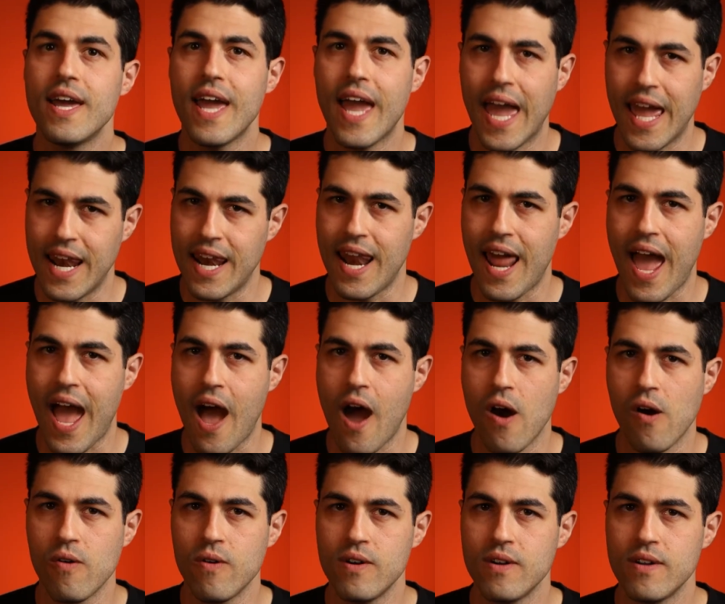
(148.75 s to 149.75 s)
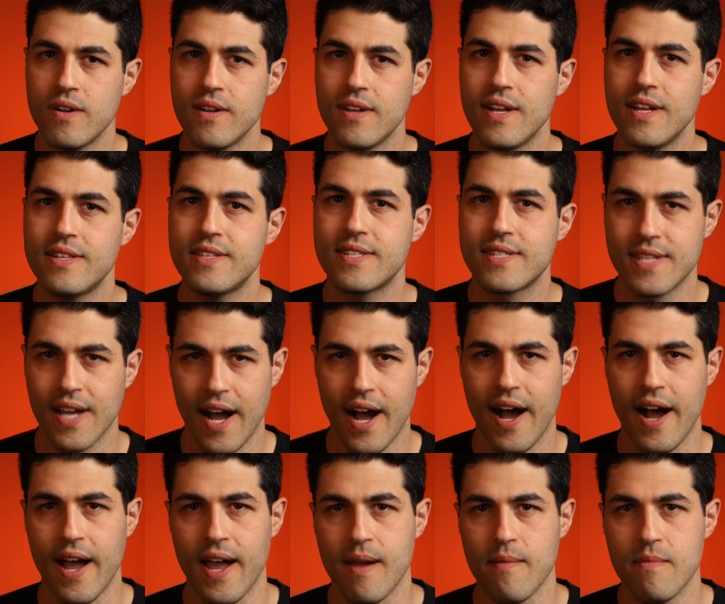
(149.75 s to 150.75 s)
And now, it's
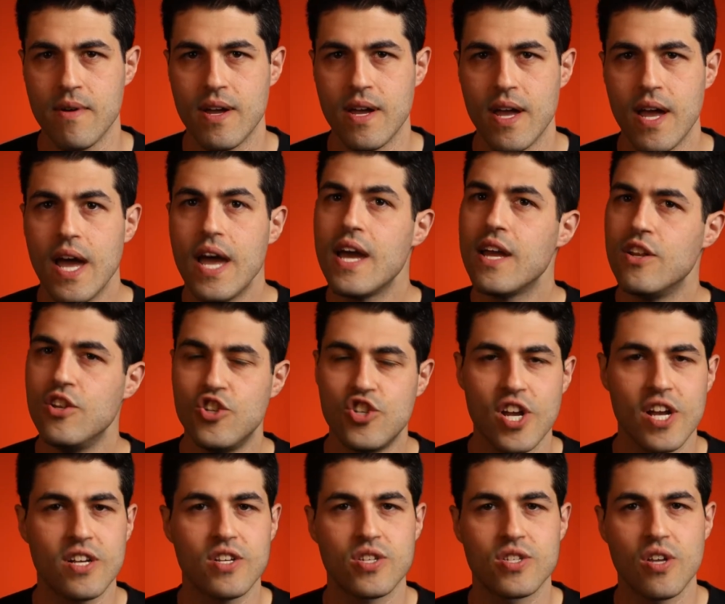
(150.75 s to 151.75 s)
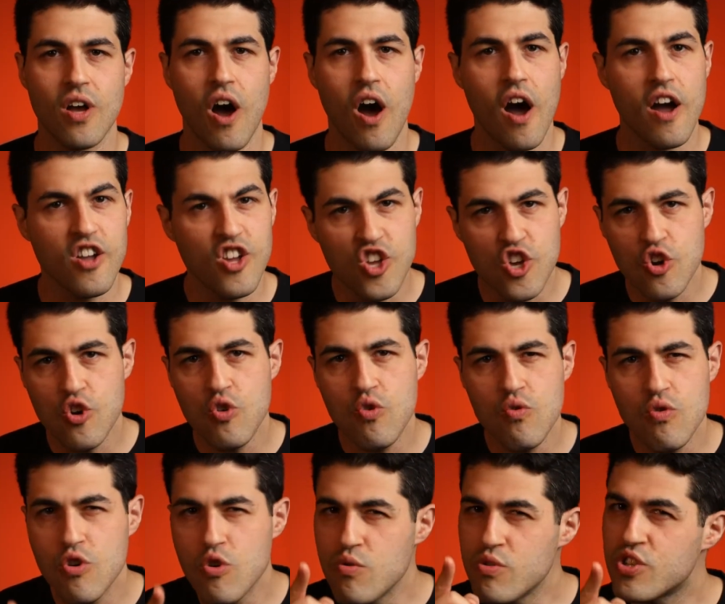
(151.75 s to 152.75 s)
time. Jigsaw,
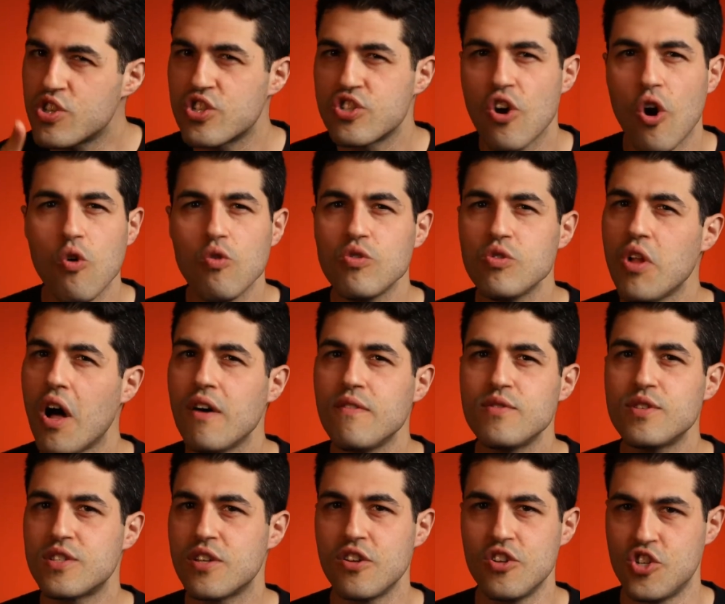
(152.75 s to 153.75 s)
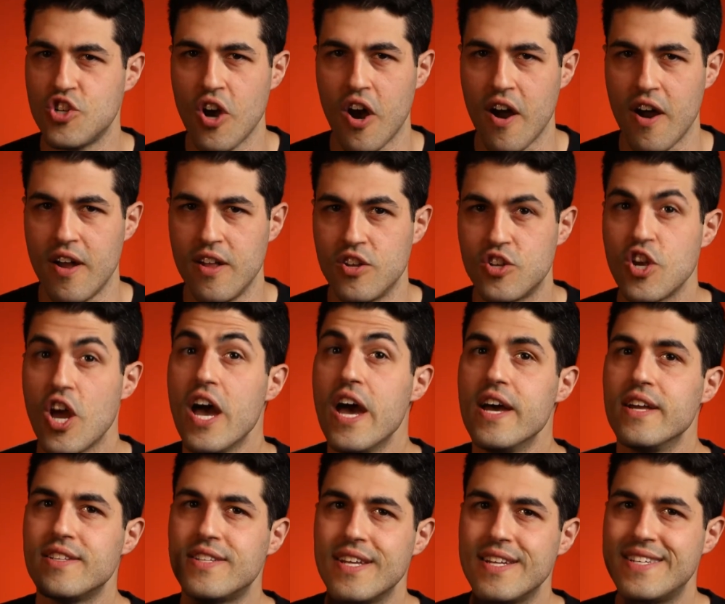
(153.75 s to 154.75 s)
you who so loves to judge,
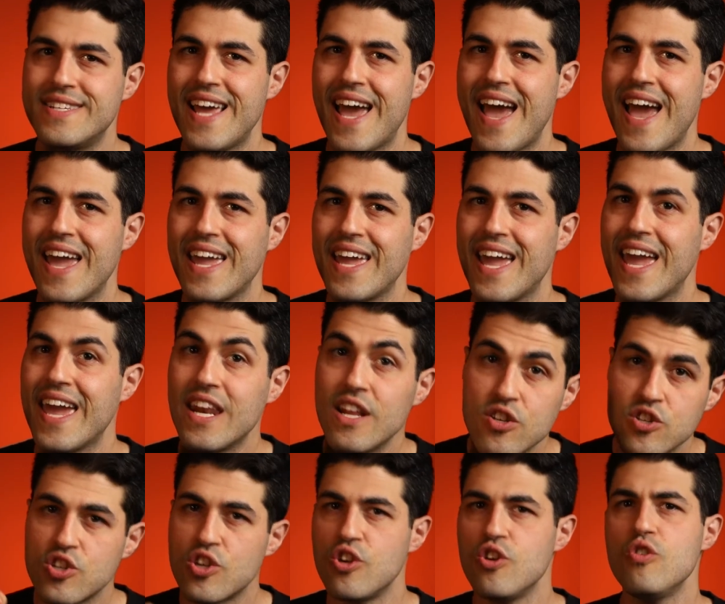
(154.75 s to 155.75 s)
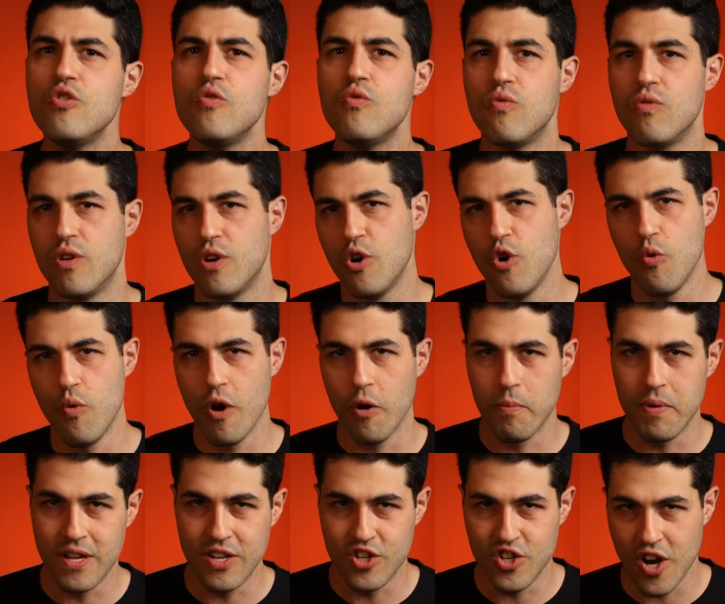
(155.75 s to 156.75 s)
today it is you who will
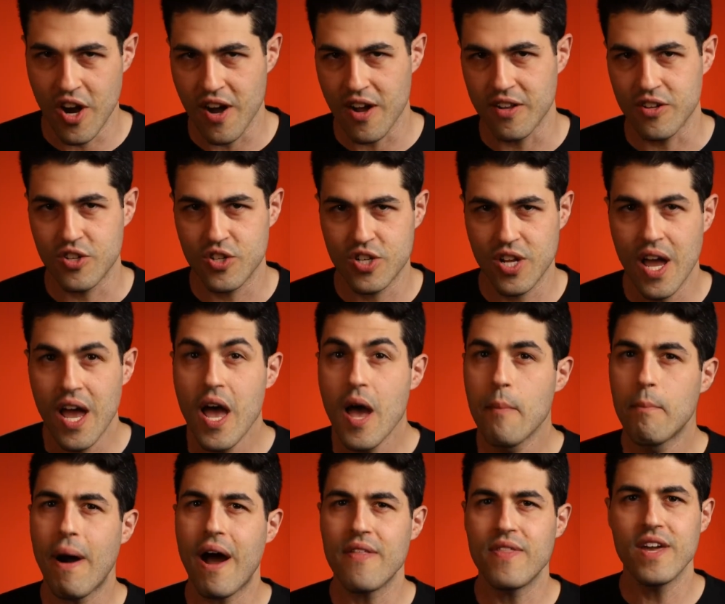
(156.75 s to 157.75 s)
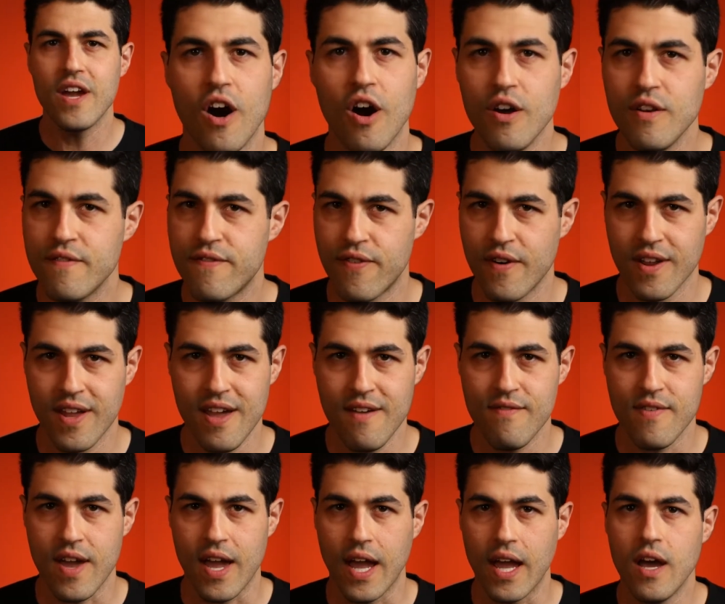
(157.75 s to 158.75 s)
be judged by the
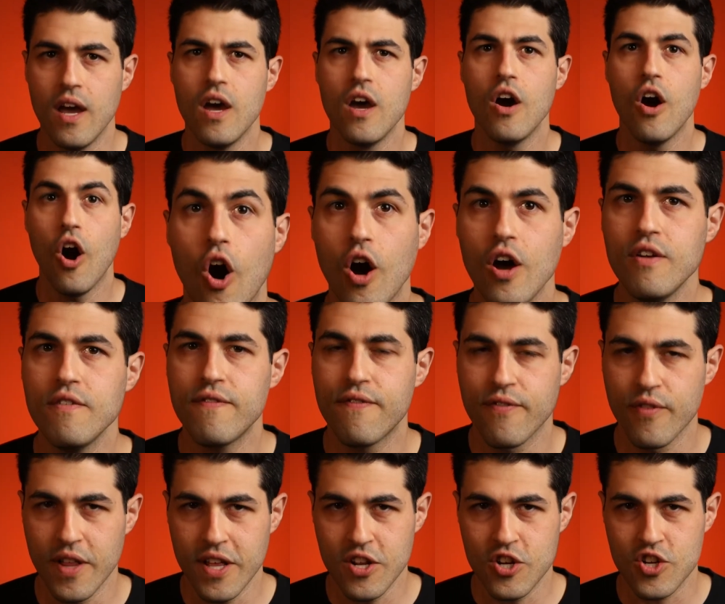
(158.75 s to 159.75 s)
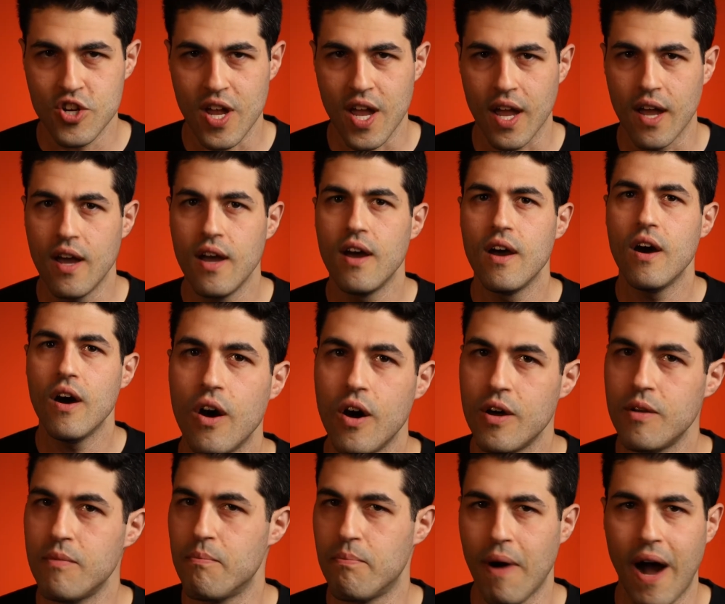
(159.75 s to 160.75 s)
unforgiving, unflinching,
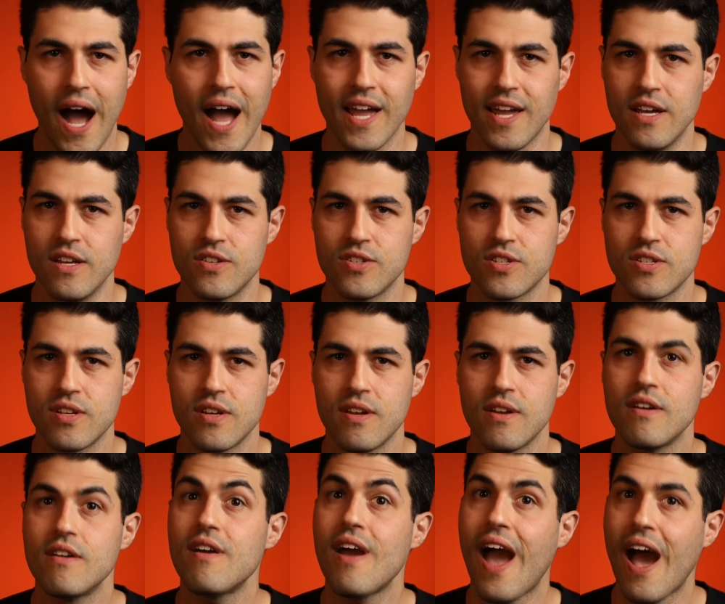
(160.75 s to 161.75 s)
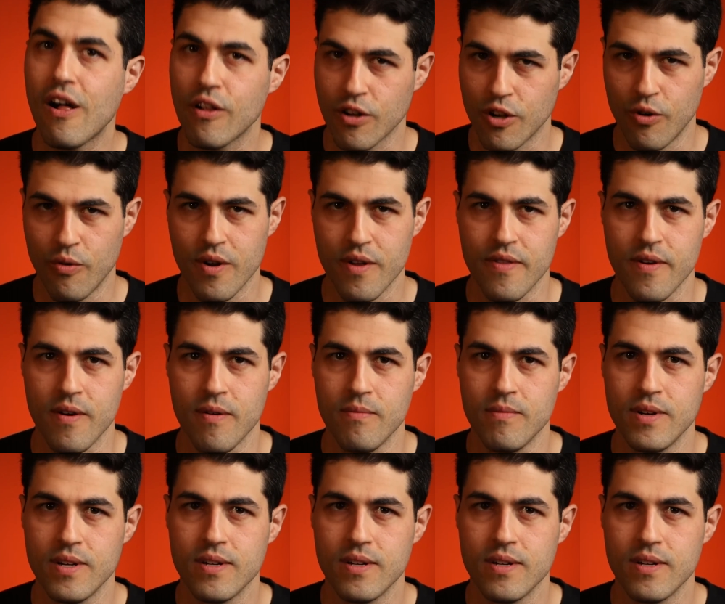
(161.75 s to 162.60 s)
unbiased algorithm.